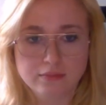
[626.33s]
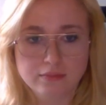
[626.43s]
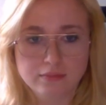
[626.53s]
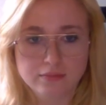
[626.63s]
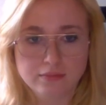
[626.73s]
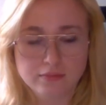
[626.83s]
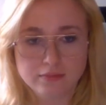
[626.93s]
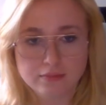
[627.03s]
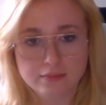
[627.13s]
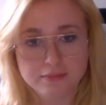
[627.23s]

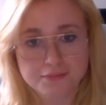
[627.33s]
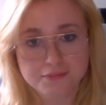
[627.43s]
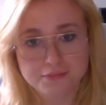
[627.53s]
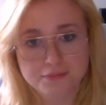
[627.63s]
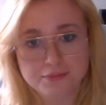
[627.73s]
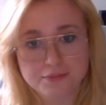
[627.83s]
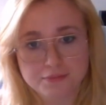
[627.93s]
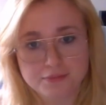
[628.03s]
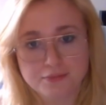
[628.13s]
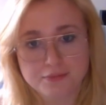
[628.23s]

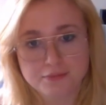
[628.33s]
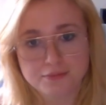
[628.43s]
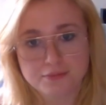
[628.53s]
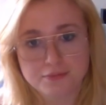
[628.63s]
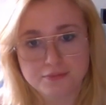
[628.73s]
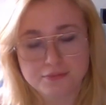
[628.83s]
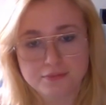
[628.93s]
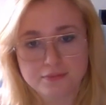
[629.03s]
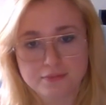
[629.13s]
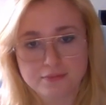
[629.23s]

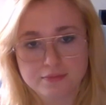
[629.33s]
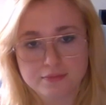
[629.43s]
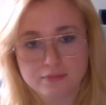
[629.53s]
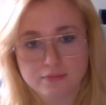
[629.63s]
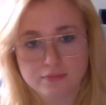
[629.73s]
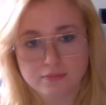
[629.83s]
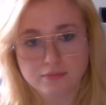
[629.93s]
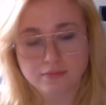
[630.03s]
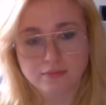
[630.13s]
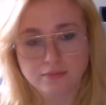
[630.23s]

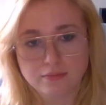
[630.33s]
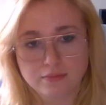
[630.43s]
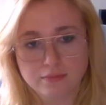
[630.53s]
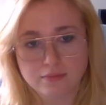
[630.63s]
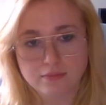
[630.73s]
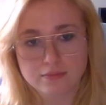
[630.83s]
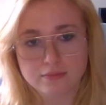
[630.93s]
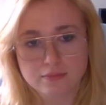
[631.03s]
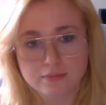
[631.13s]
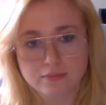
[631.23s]

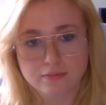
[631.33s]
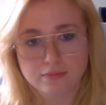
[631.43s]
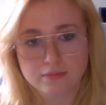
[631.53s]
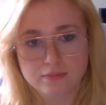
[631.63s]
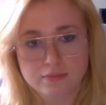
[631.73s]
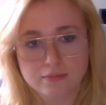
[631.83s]
This person isn't speaking.